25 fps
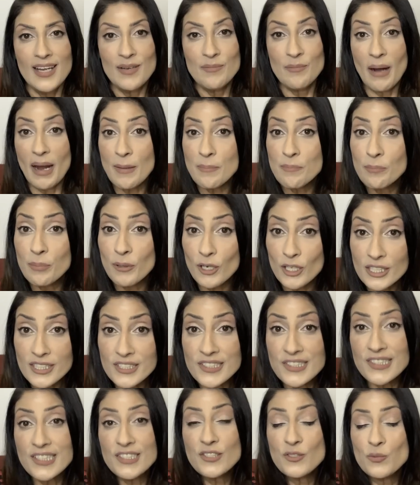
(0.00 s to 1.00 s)
My
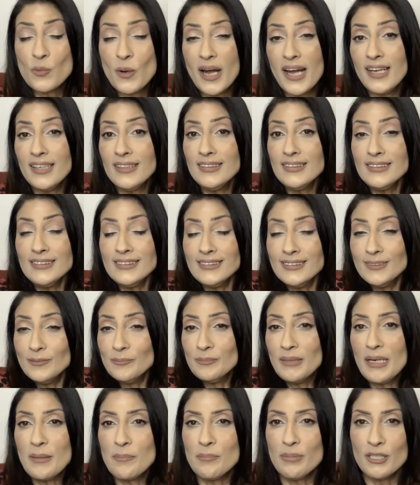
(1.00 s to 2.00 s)
books as well,
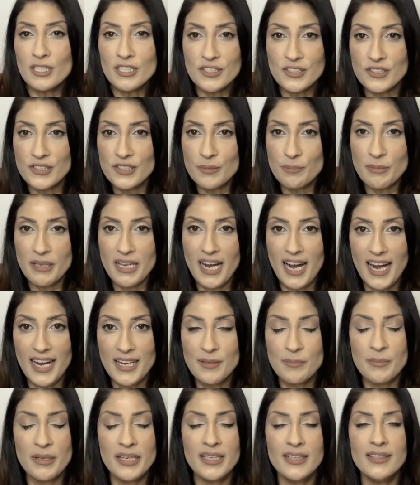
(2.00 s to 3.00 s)
my books
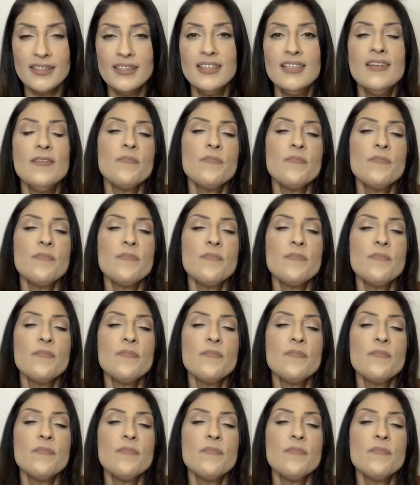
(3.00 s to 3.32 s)
behind me.